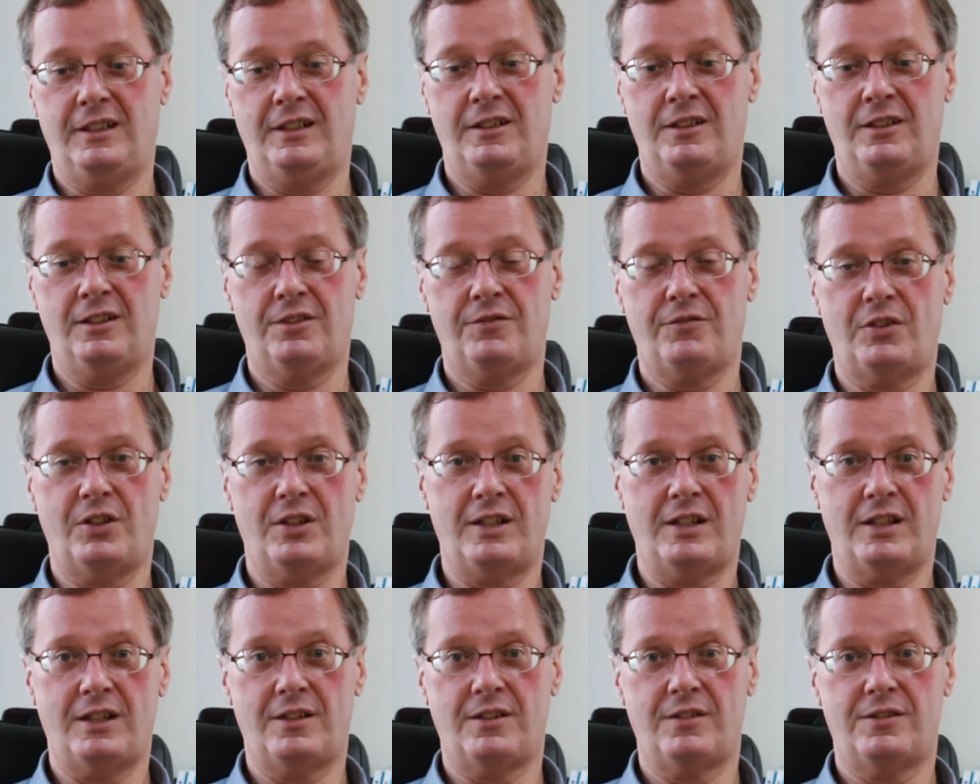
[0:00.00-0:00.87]
identify
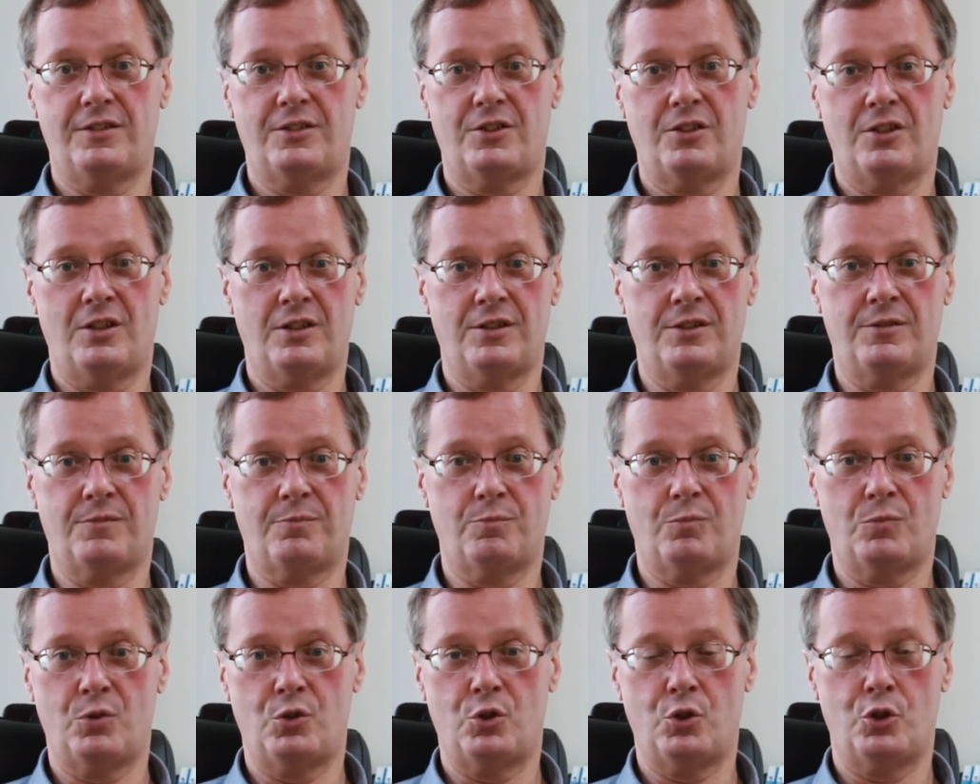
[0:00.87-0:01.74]
that as
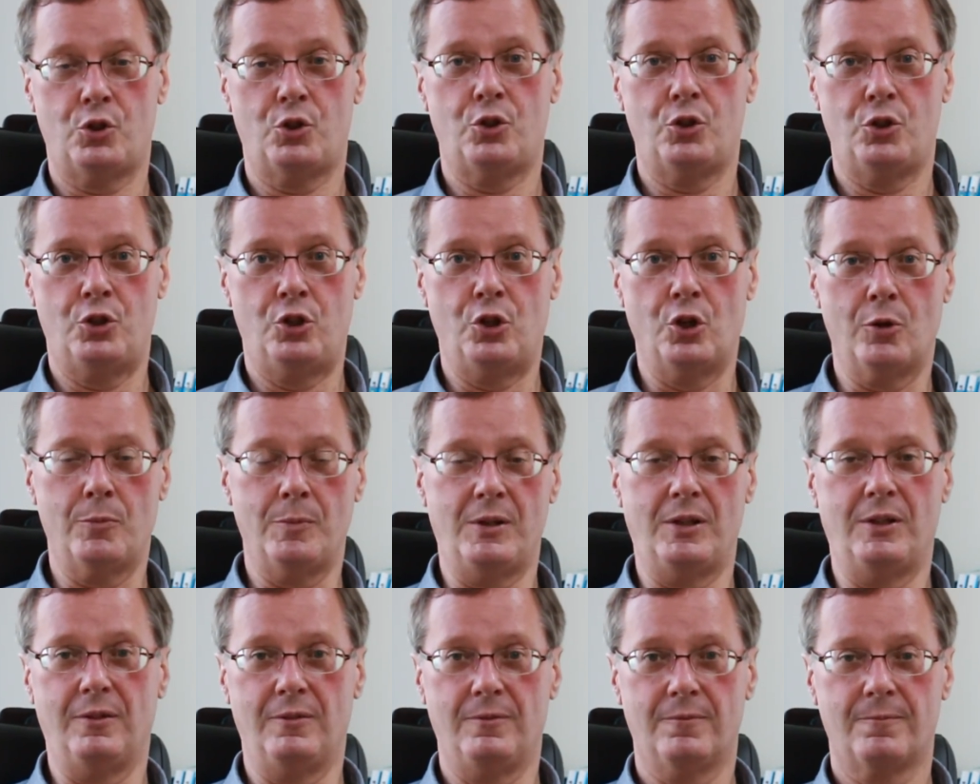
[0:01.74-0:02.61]
German.